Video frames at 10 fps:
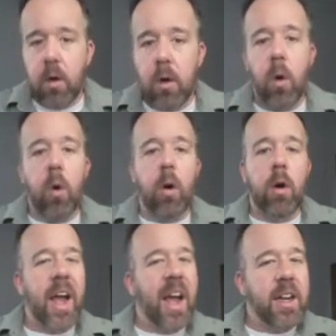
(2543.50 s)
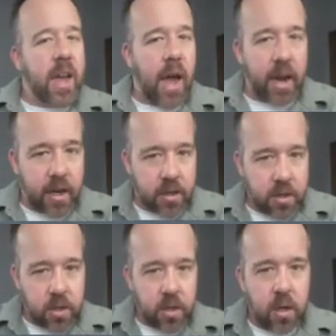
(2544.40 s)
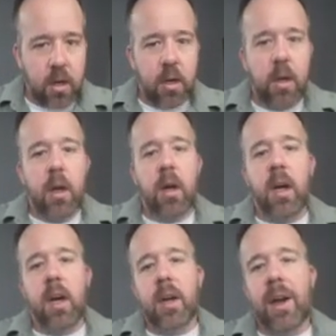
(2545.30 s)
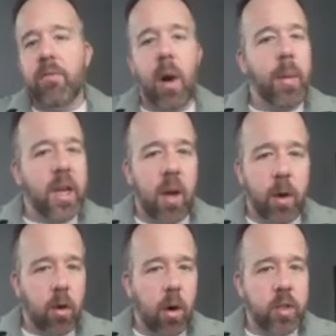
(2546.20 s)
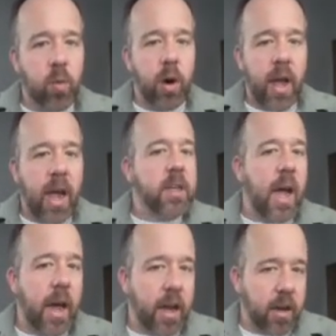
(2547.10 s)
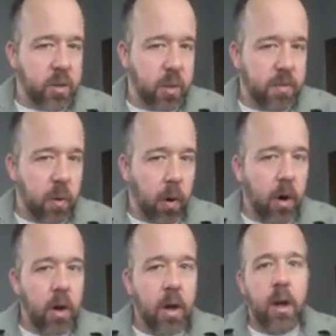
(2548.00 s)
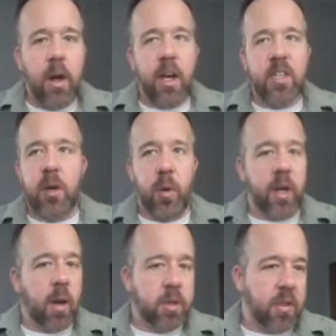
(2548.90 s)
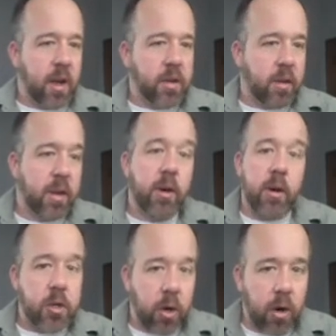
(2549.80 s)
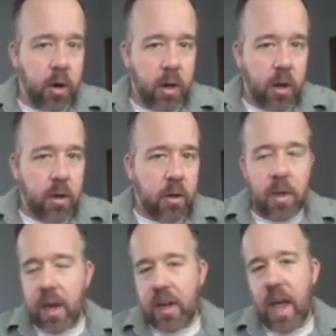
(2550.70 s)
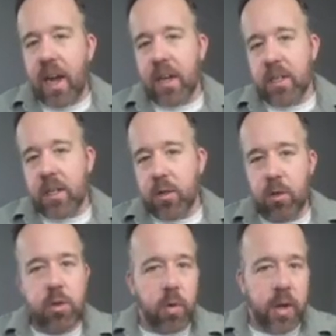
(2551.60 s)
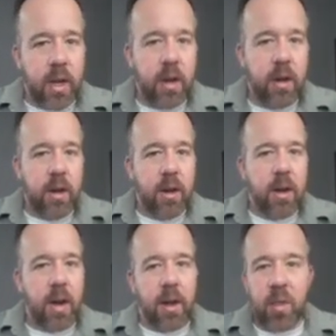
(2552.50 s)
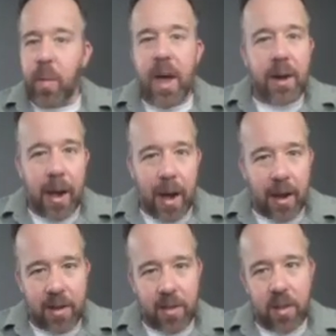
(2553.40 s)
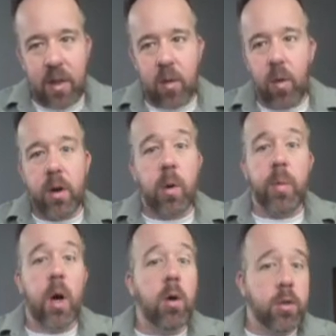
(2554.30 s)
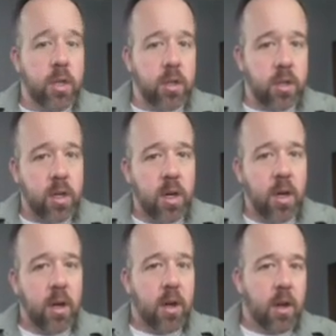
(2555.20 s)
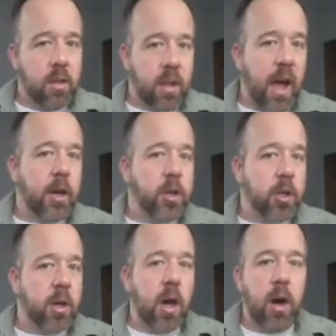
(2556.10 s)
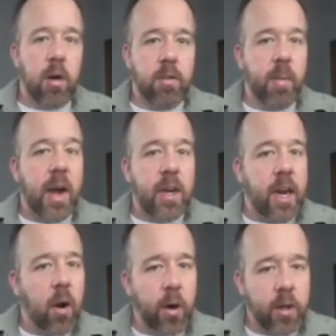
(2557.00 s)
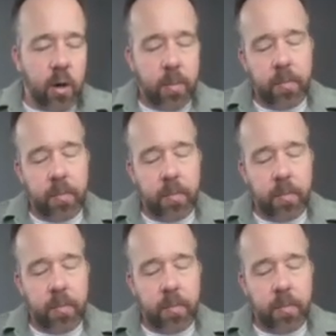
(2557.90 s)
or antagonists. Now, you've probably come across the word antagonist before, especially when it comes to things like literature. The antagonist is usually the bad guy, the one who opposes the action of the main character.